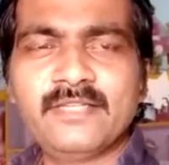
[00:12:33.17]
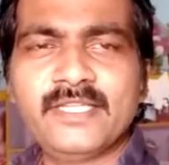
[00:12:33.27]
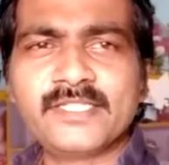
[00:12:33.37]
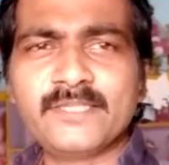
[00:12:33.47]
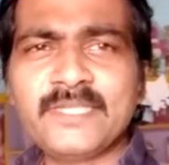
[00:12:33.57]
A
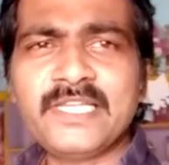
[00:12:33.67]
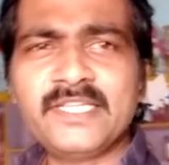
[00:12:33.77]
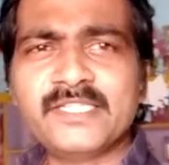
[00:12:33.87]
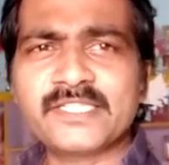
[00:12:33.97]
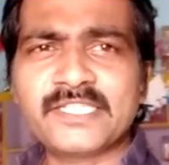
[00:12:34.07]
simile
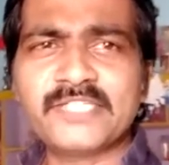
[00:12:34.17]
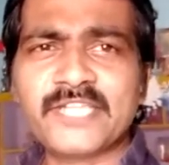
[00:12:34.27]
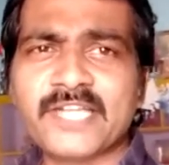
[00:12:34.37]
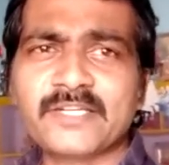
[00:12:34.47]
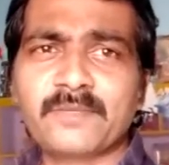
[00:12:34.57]
is an
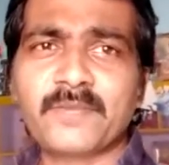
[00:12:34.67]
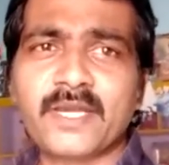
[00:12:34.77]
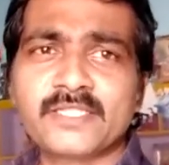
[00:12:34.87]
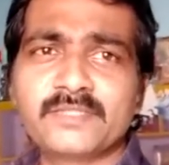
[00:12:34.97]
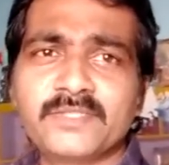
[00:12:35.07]
indirect
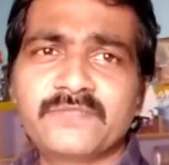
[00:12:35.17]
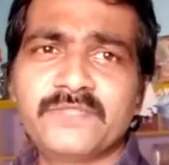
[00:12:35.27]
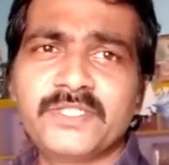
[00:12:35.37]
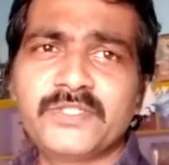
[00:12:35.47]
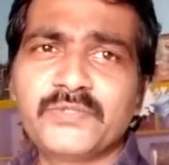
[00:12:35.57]
comparison
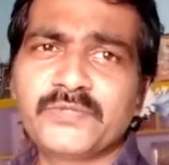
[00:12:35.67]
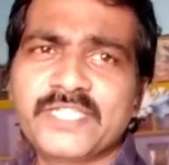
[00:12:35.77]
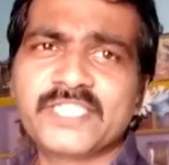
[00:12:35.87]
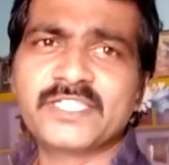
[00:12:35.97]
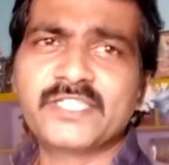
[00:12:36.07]
between two
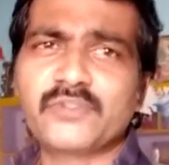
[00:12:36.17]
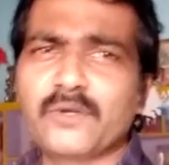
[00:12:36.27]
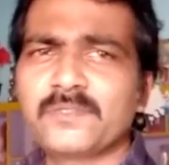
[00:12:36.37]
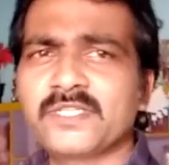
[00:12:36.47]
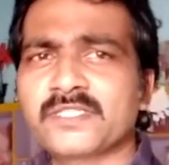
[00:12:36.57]
distinct
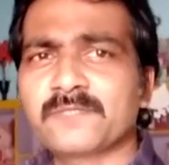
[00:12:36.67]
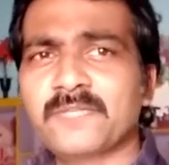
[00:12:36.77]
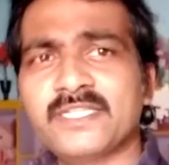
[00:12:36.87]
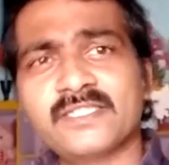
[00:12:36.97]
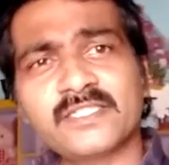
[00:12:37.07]
objects,
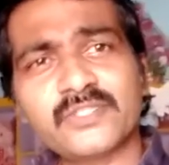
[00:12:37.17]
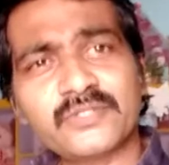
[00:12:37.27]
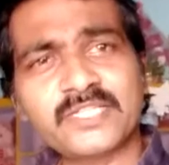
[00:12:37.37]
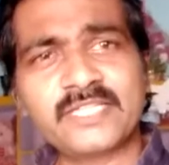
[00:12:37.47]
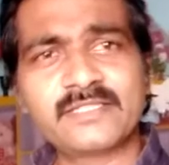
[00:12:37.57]
places, or
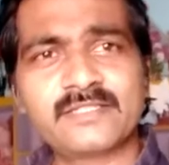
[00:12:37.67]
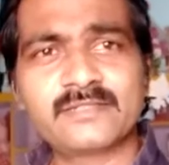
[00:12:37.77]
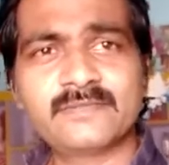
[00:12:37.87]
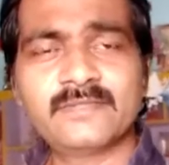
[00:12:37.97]
things.